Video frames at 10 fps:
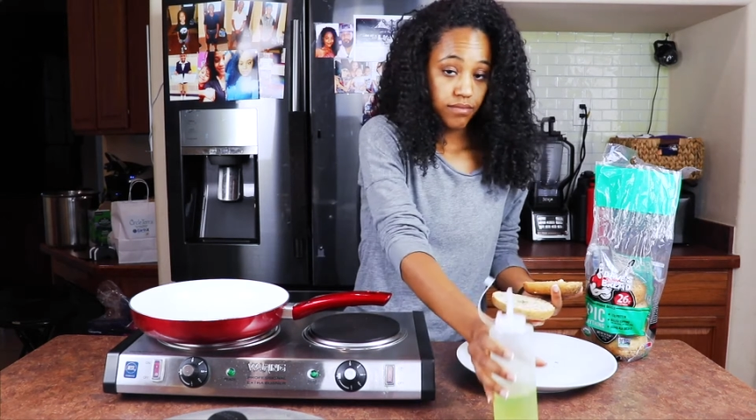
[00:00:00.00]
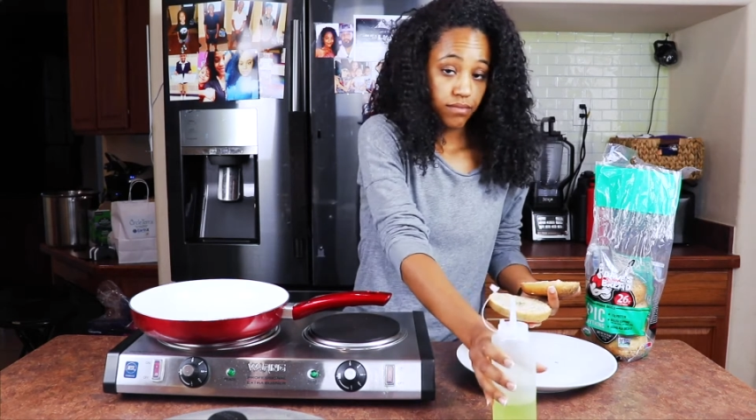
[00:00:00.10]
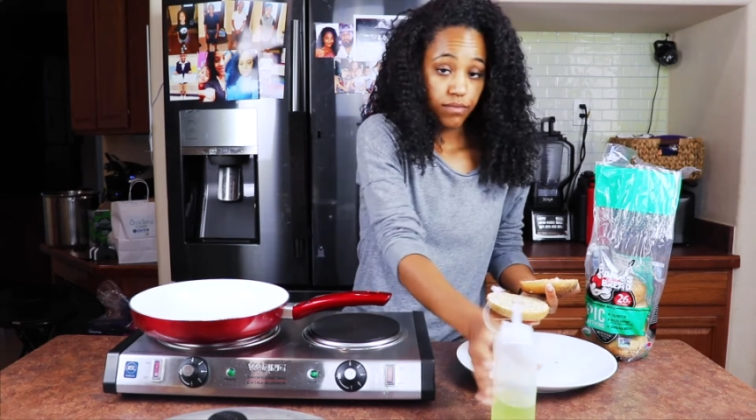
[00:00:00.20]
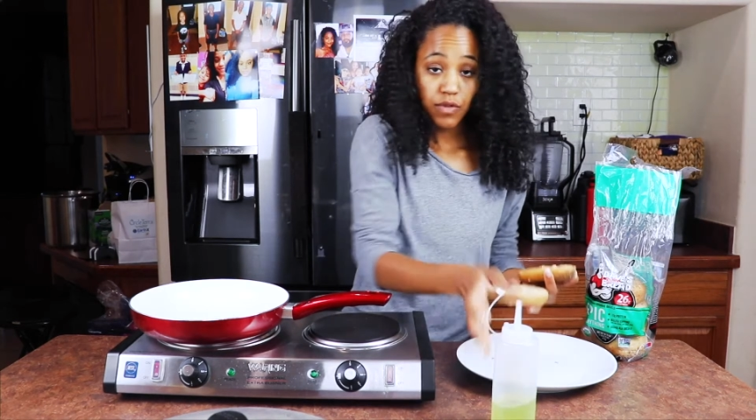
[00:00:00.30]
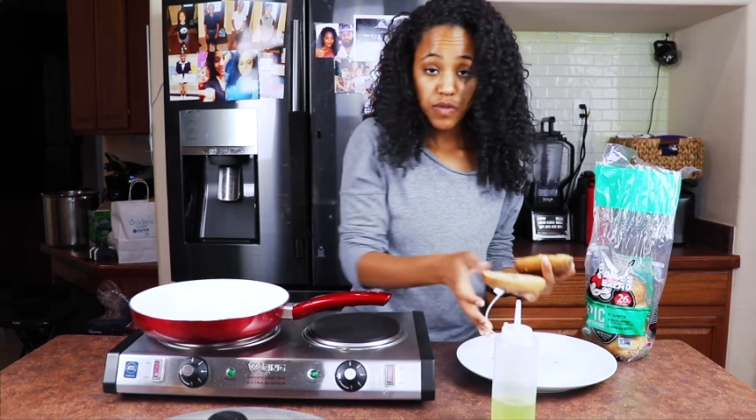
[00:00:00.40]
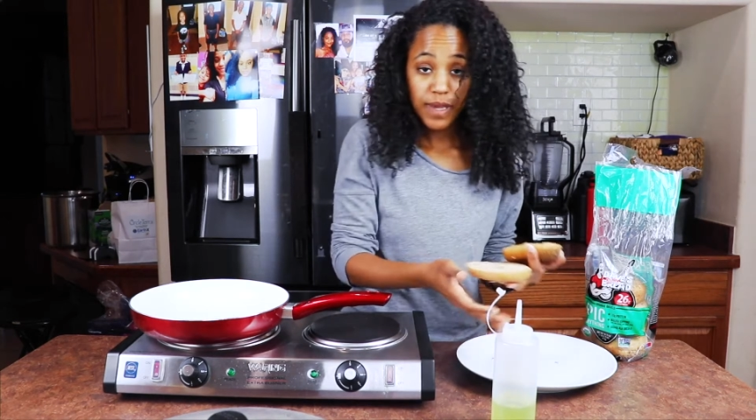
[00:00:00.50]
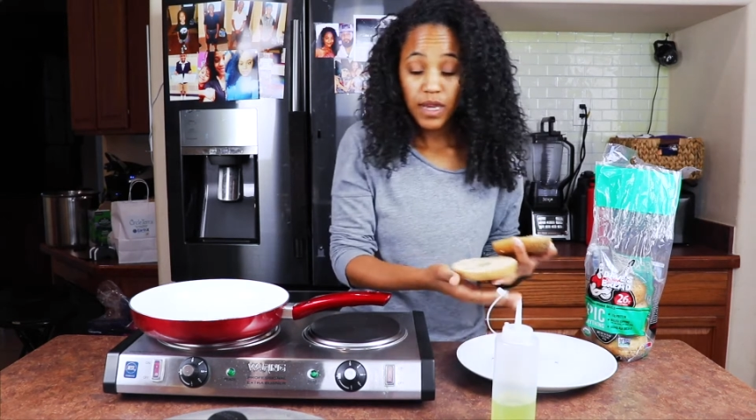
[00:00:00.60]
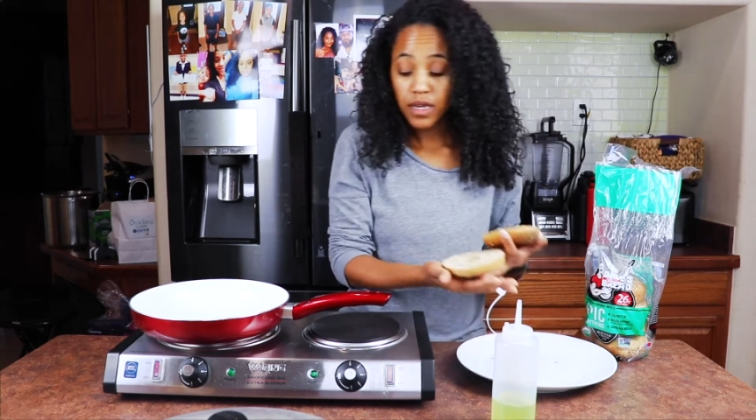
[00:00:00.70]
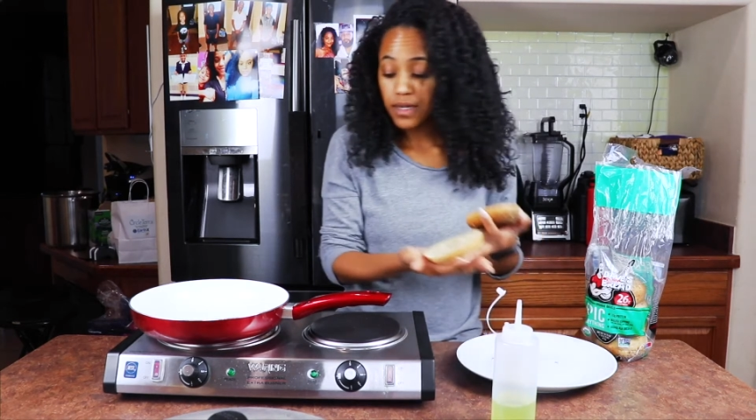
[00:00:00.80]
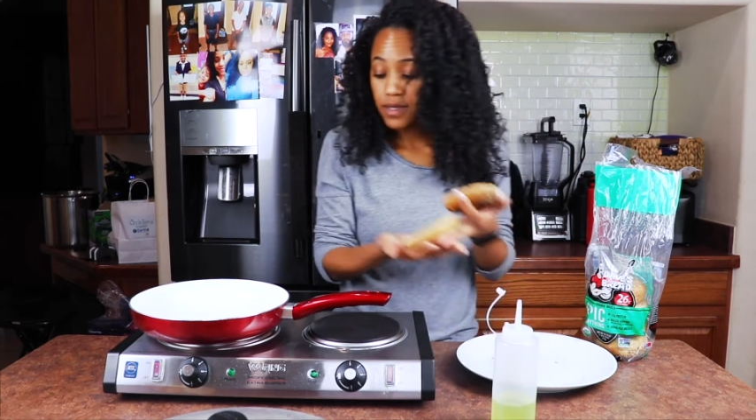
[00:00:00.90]
I'm just being
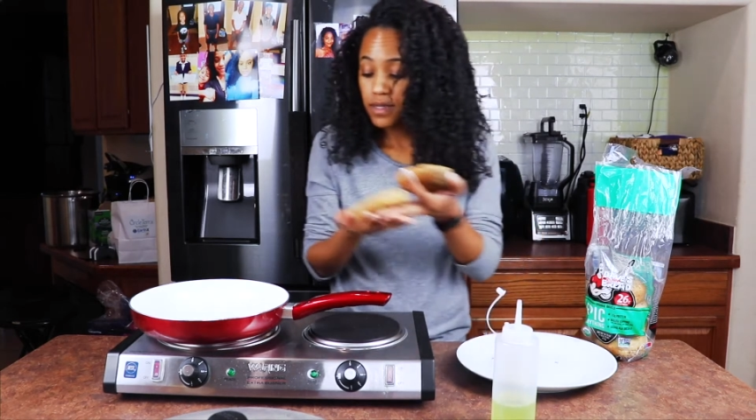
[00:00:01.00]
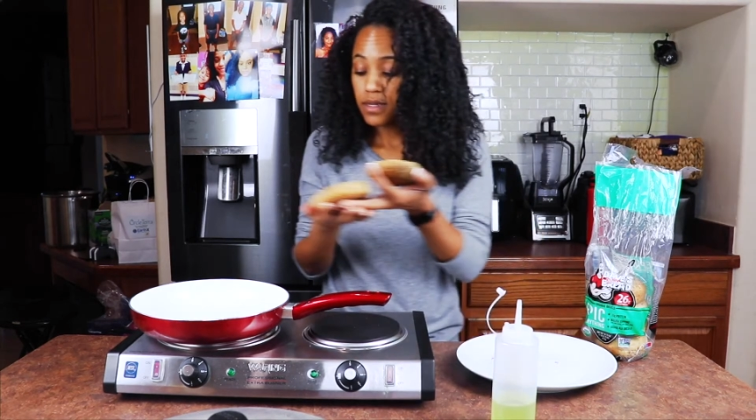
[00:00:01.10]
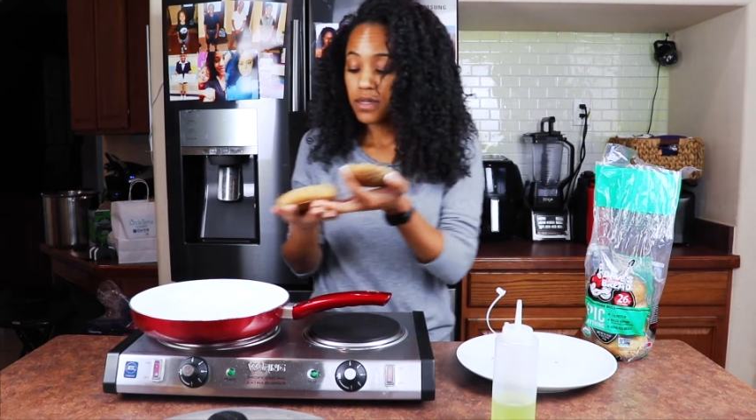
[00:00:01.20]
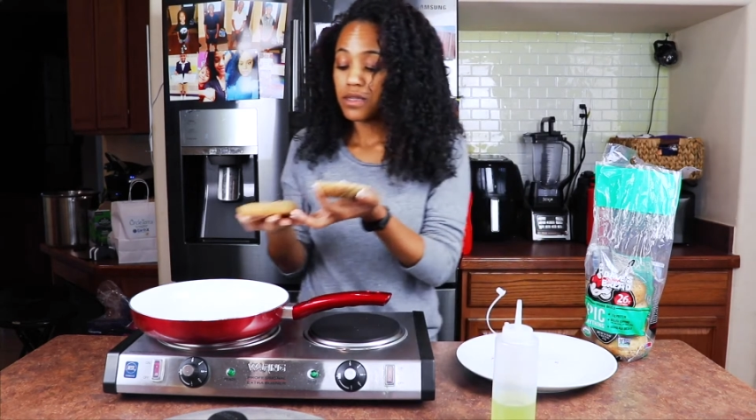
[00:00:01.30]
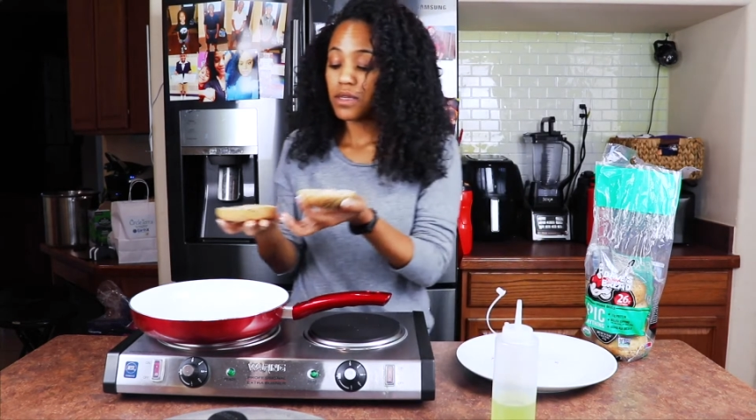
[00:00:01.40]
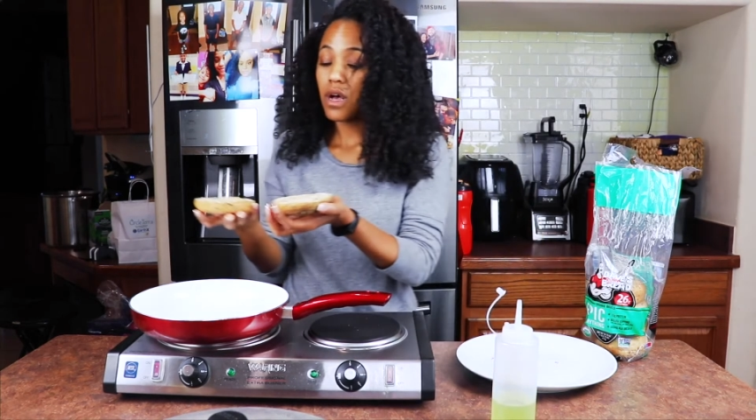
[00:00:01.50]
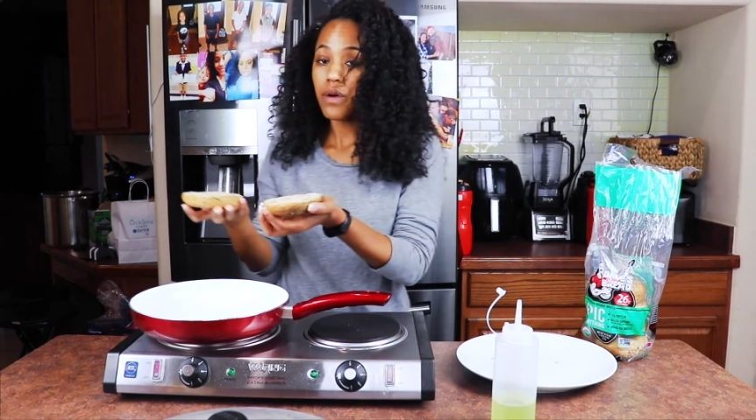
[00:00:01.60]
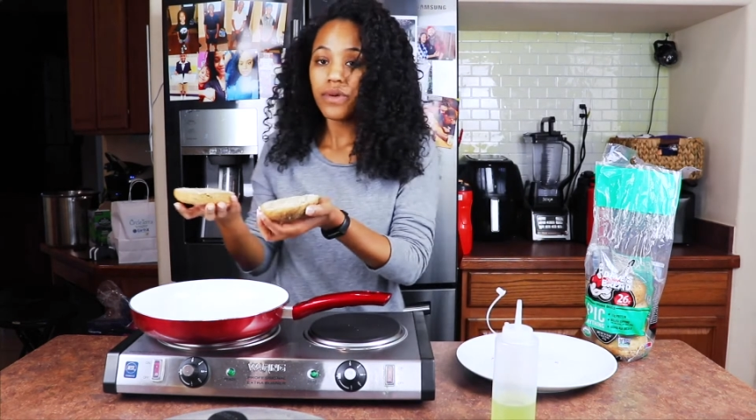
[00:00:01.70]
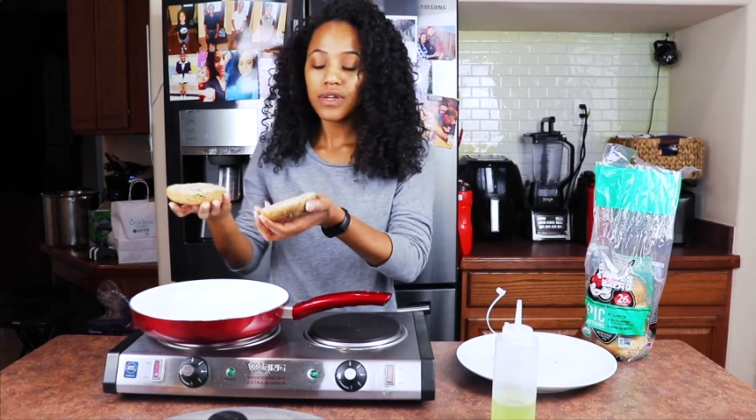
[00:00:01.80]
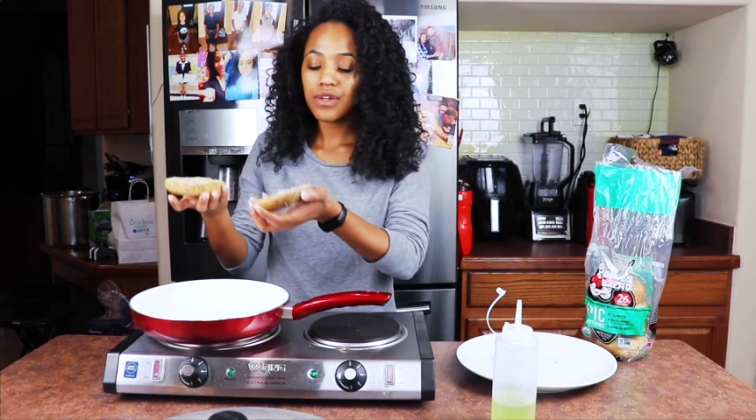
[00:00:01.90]
honest. So all
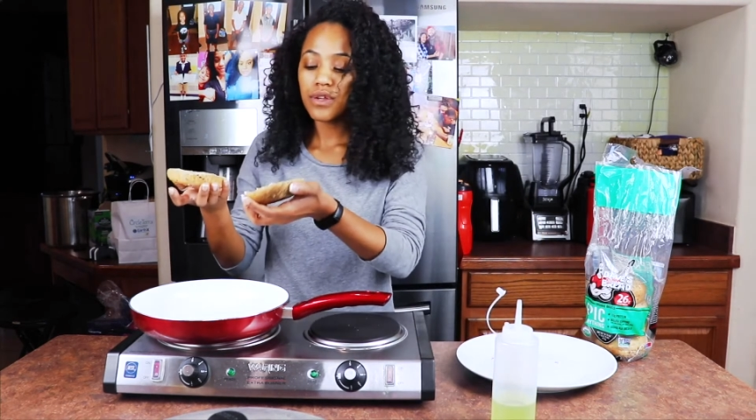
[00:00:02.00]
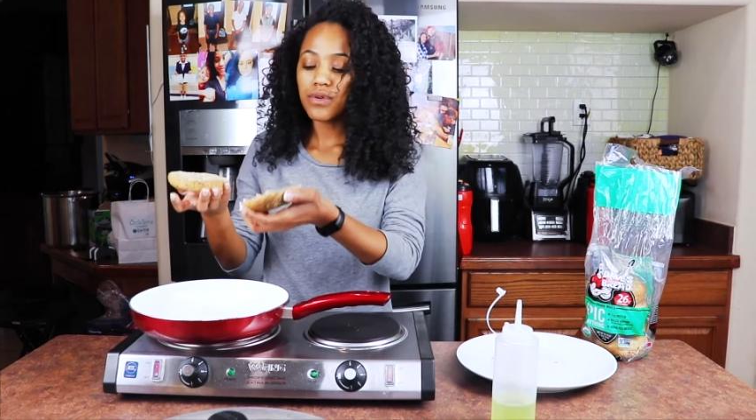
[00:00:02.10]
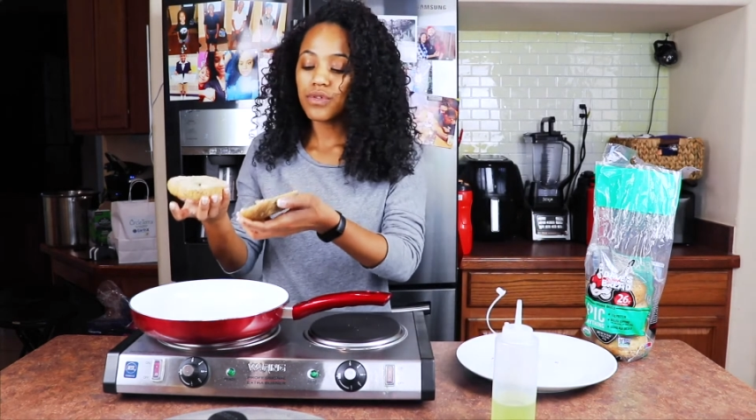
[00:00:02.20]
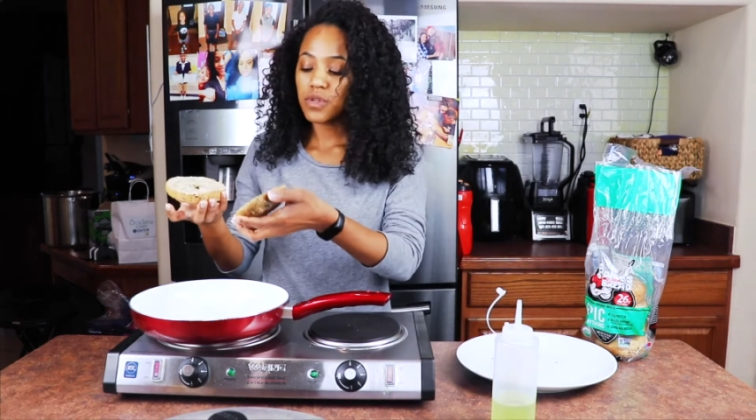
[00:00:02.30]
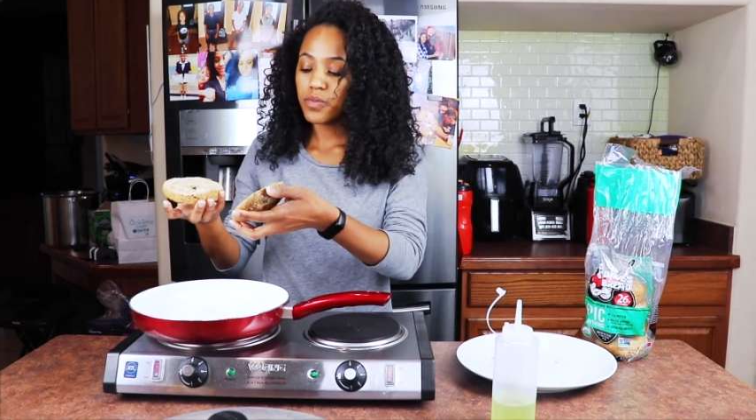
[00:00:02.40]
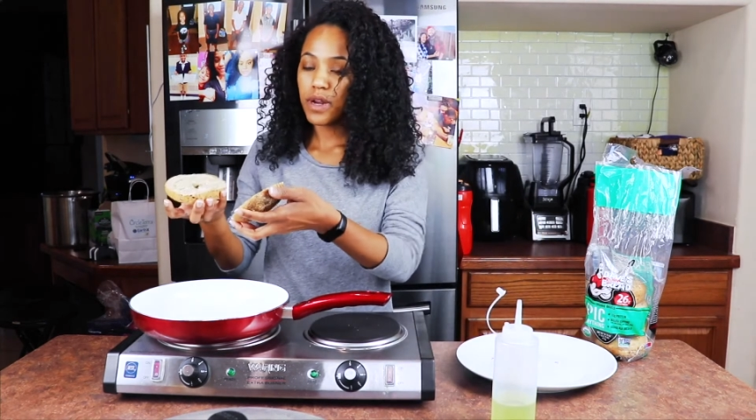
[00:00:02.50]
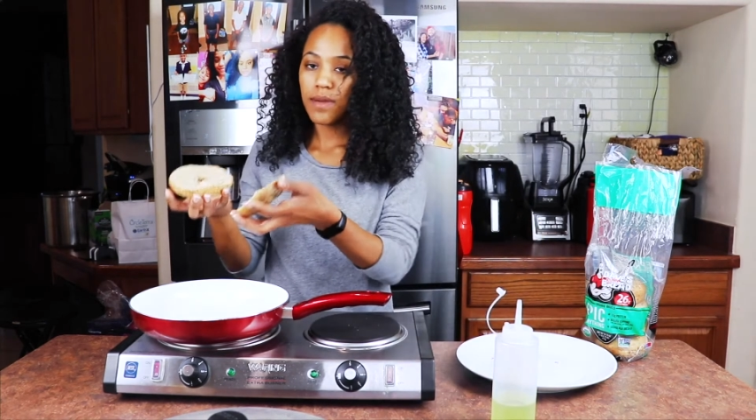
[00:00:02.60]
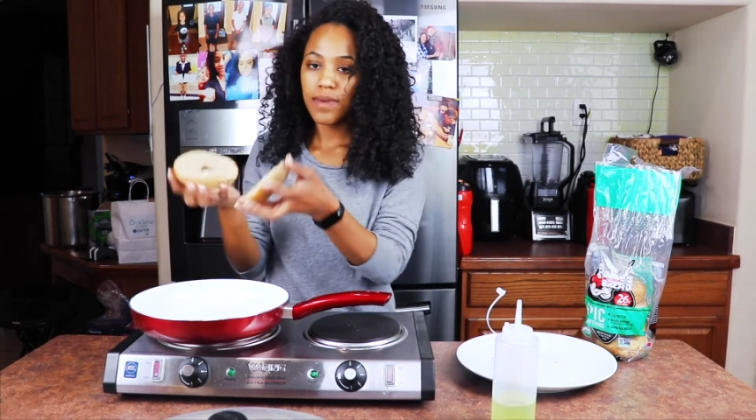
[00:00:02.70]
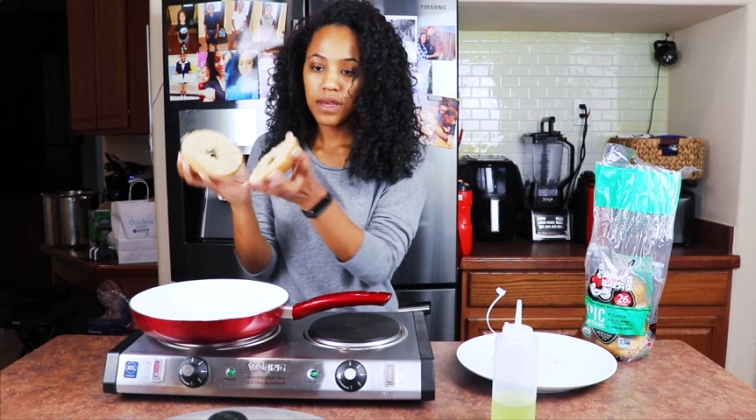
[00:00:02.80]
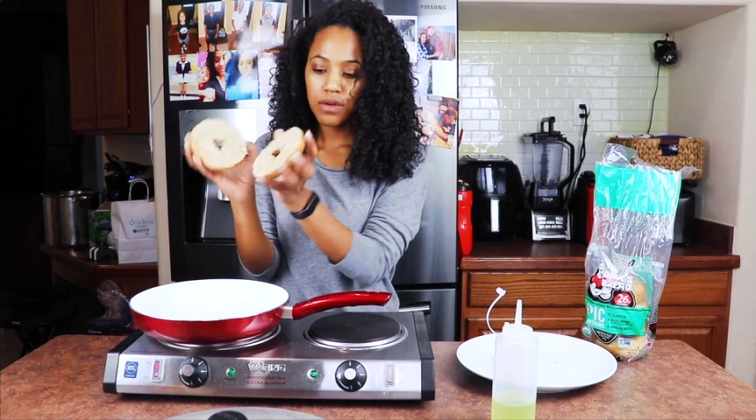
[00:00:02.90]
we're gonna do is just put our
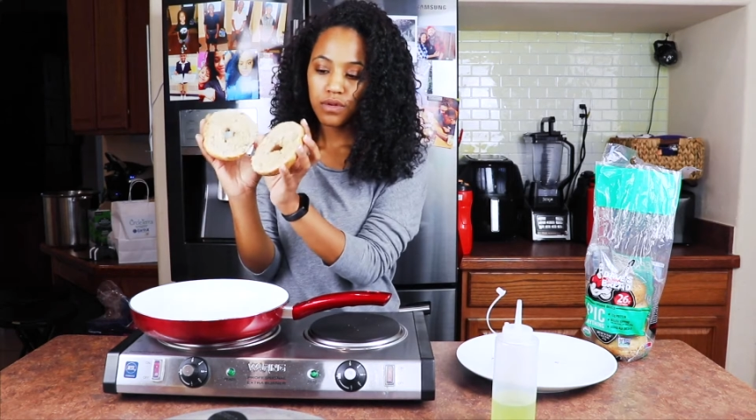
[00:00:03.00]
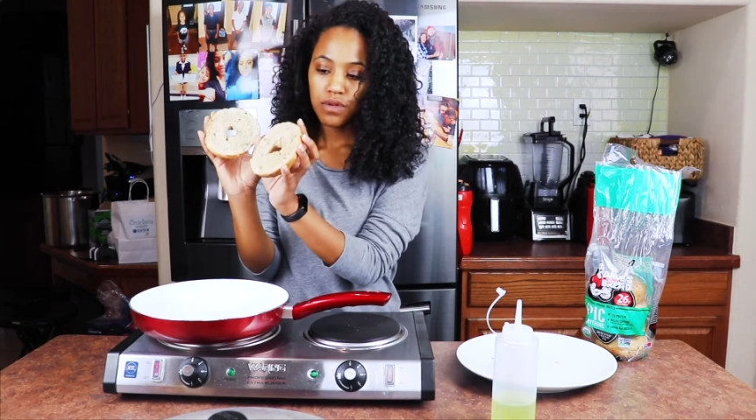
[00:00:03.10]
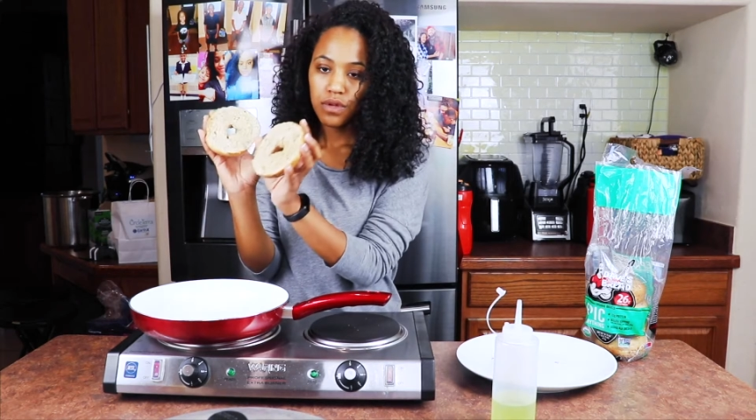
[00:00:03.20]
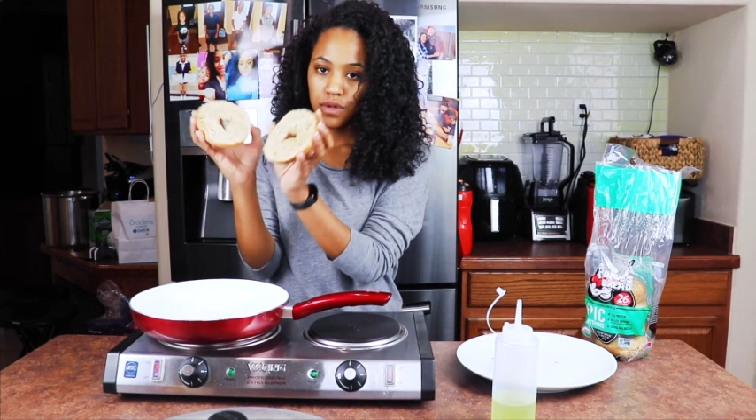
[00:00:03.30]
bagel